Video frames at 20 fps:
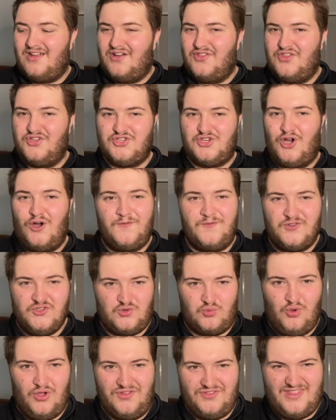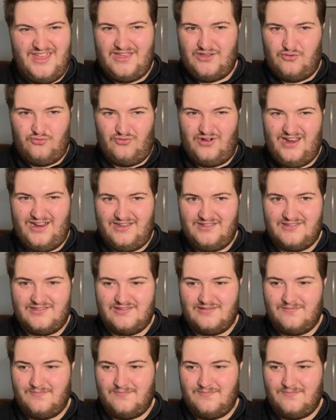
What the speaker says: The Dolphins weren't that great.